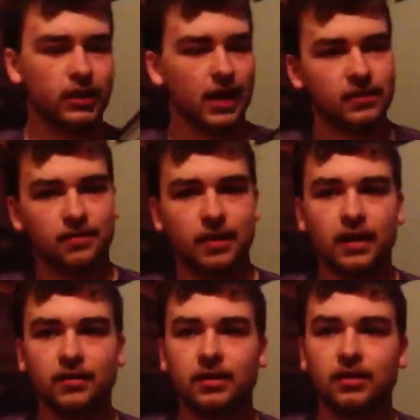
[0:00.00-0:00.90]
types of
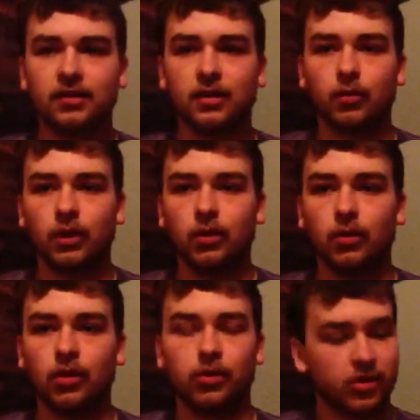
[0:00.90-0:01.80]
magazines that will
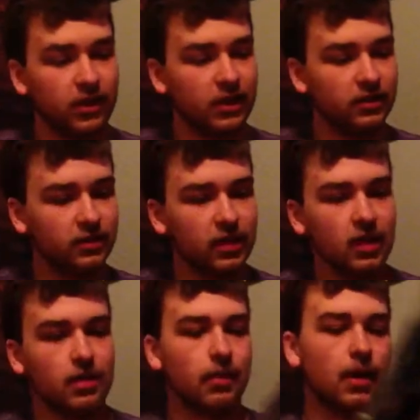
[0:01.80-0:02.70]
work with this.
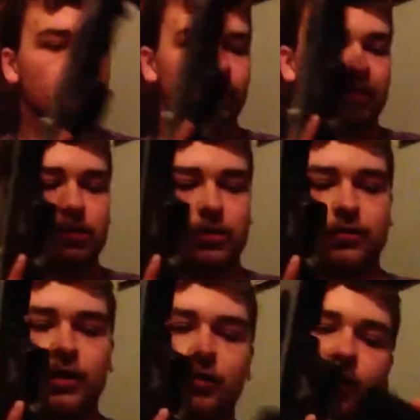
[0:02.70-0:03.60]
My personal
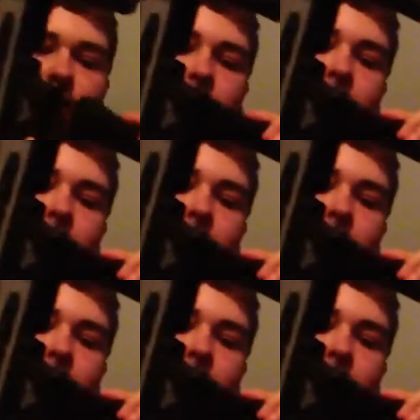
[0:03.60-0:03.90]
favorite